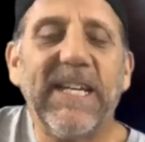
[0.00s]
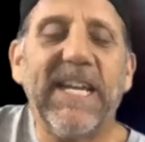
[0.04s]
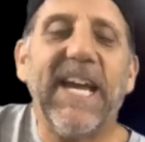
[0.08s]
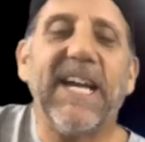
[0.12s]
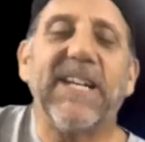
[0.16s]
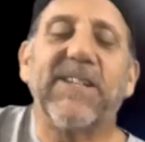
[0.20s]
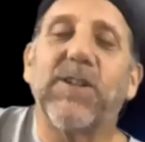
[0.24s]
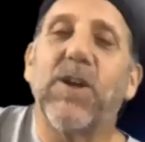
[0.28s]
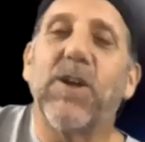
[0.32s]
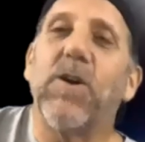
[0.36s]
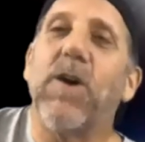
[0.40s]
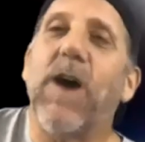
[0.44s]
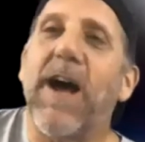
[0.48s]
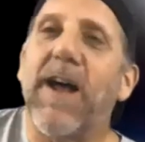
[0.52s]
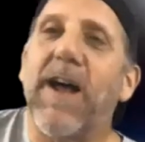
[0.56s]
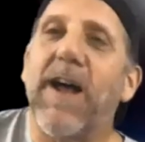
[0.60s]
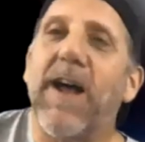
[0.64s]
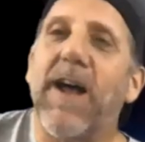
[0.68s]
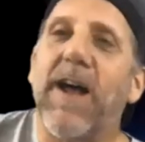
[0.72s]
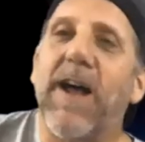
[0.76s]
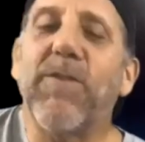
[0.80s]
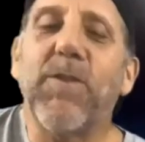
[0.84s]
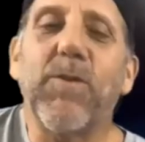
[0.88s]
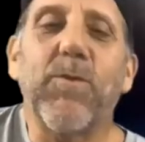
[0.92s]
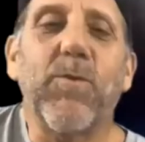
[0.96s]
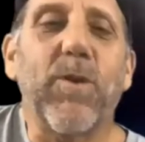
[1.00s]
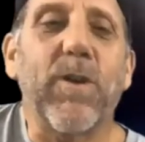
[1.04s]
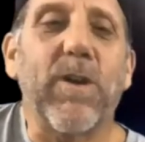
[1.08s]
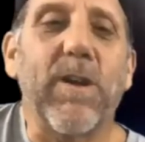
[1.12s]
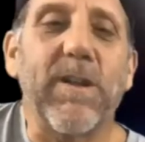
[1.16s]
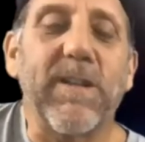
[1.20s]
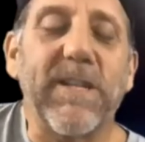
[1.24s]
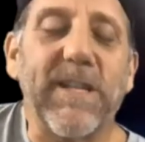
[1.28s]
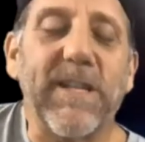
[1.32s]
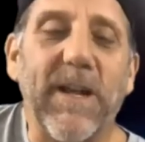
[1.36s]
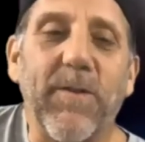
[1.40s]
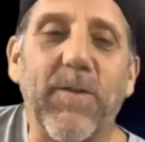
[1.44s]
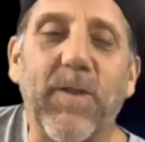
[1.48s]
so I love the
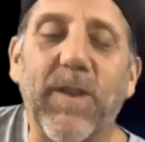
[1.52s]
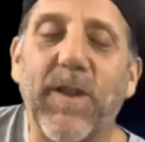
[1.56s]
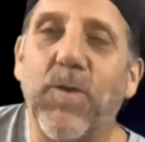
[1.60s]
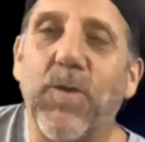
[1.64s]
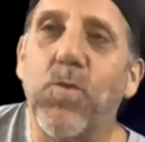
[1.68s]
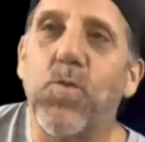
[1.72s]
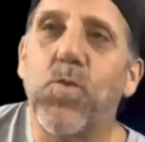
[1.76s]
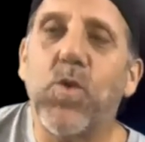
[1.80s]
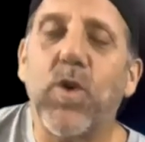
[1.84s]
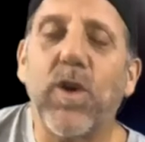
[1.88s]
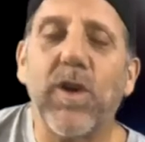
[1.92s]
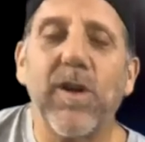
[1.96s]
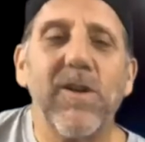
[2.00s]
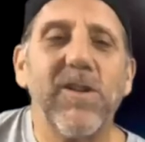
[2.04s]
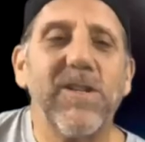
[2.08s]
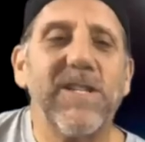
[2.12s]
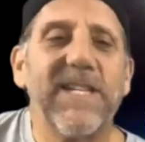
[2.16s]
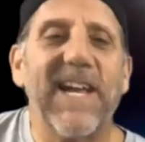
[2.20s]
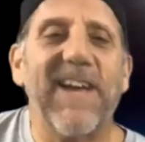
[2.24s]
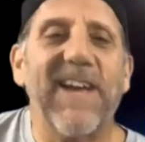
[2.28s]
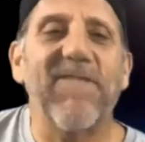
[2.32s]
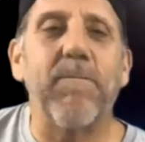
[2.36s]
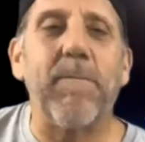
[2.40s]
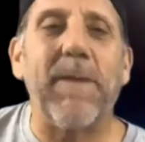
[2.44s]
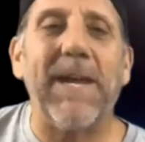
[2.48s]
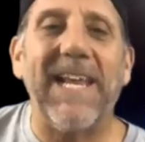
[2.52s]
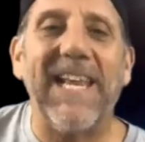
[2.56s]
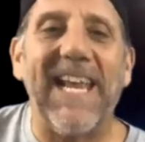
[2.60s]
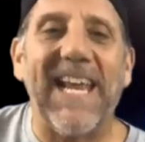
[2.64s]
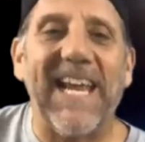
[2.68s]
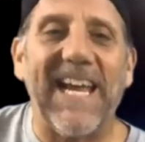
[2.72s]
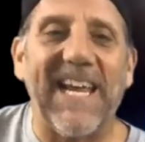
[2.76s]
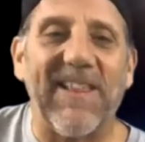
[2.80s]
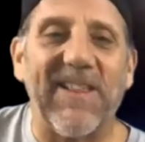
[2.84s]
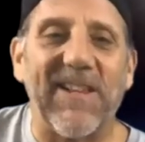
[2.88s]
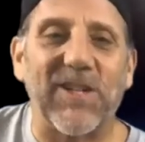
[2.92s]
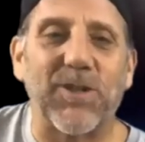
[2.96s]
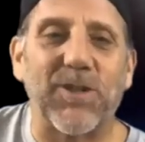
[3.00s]
words. So words have meaning
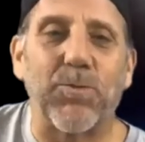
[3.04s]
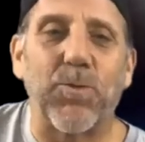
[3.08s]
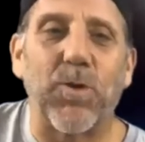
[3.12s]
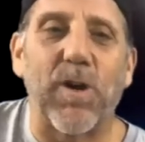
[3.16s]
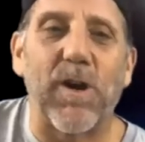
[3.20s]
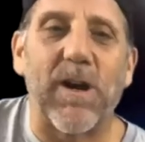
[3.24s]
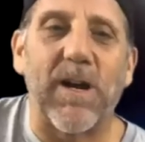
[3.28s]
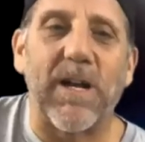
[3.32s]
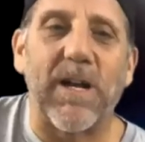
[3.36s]
in this world.